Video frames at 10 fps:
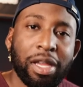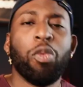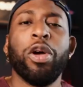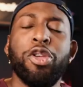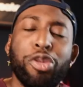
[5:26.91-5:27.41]

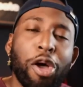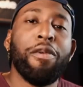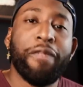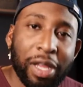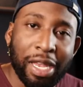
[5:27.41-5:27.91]
where you
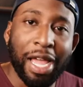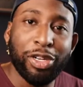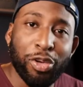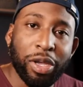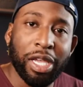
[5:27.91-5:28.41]
don't feel like
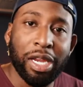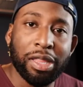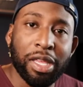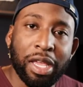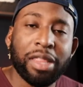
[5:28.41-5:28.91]
doing
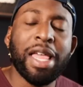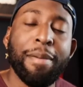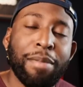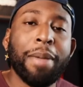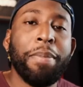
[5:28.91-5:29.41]
anything. That
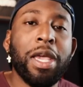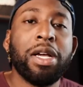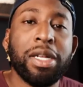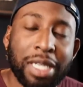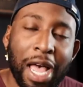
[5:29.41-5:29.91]
might be a
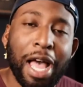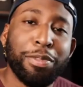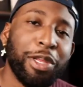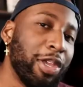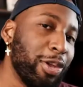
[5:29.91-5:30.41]
good time
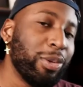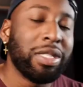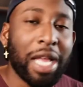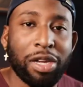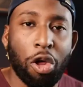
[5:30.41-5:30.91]
to use
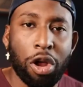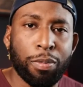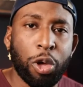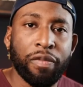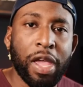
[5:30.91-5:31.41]
that dark
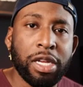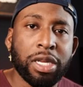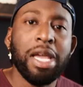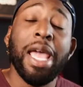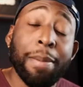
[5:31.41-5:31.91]

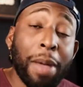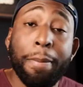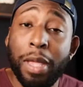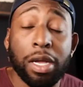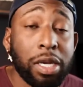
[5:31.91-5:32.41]
motivation. It
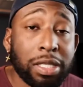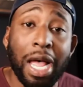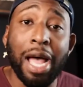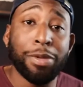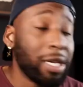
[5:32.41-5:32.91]
might be a good
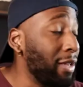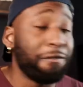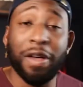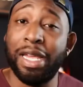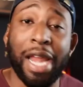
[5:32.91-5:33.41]
time to get
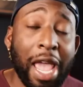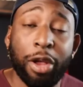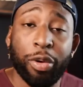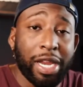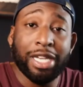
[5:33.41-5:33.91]
fucking
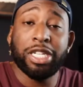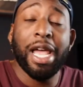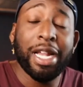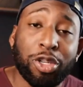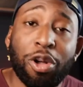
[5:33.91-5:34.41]
angry that your
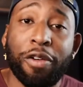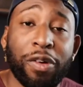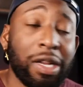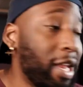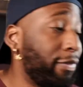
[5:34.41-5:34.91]

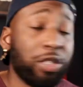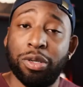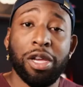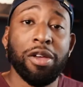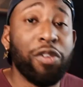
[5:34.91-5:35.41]
ex-girlfriend left you
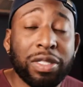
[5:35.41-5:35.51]
for